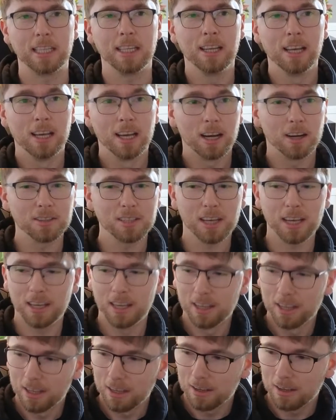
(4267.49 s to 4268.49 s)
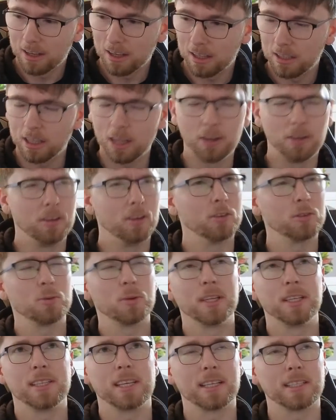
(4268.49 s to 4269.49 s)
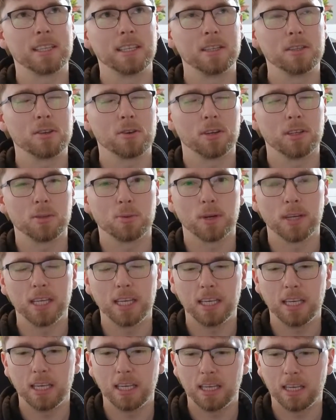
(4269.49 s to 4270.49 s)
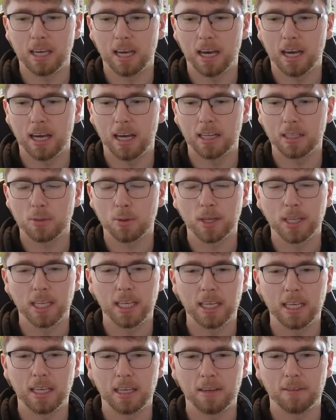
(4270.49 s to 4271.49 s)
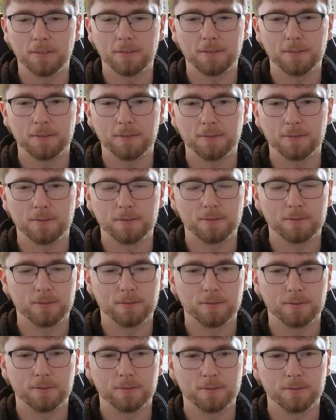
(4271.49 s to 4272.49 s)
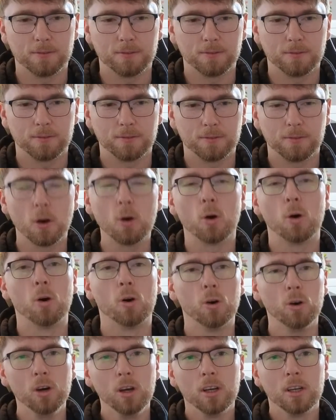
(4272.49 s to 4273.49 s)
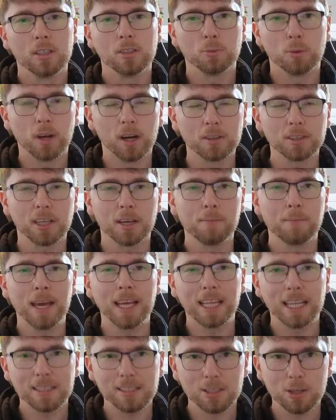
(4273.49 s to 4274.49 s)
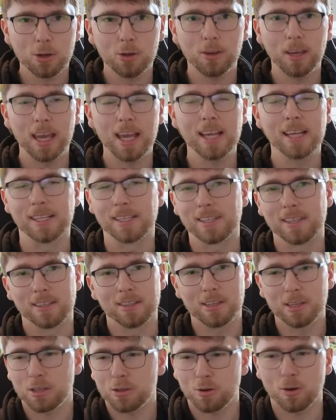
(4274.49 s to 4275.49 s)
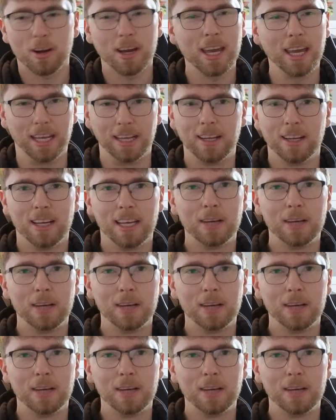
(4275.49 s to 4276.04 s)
I was like, no, not 2016, sorry, 2024. So I was like, mate, that's 2 years. Just try it.